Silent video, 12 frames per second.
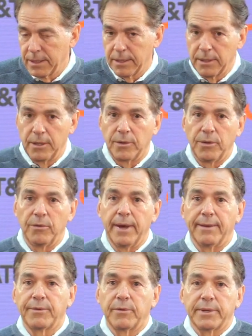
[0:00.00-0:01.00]
you know, you
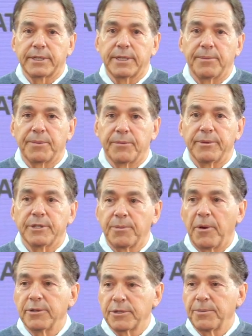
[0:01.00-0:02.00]
have to accept the
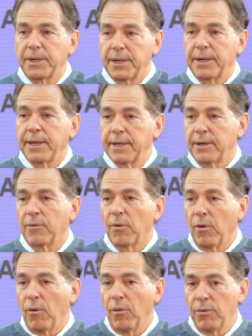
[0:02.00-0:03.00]
responsibility and the
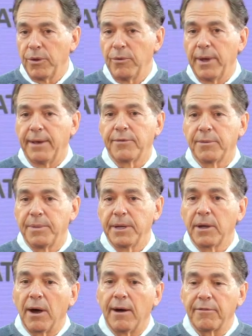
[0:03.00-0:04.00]
role. You have to be
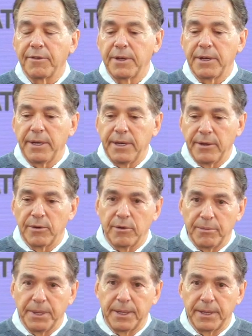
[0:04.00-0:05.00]
confident in your
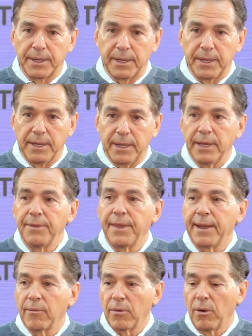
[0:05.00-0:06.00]
ability in
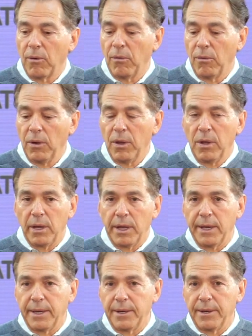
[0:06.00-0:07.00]
that role,
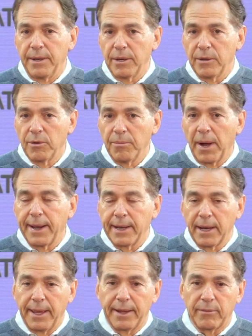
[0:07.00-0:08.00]
and your body
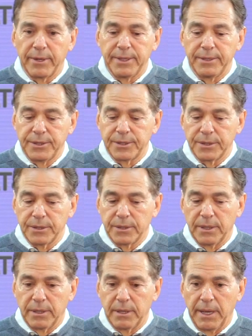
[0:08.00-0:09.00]
language
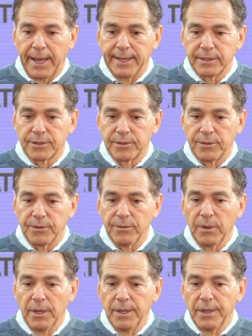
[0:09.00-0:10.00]
uh, has to
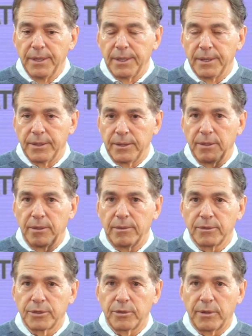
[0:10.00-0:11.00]
you know,
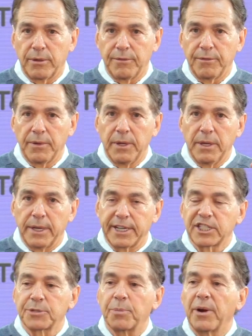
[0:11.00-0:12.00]
sort of
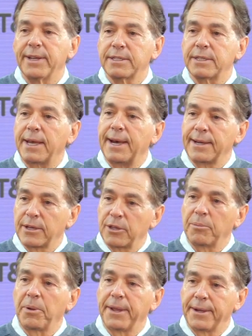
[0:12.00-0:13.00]
express that to
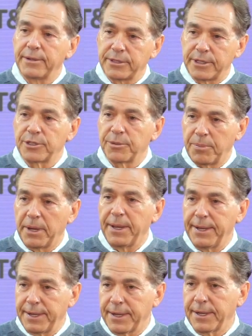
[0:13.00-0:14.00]
the players that you're playing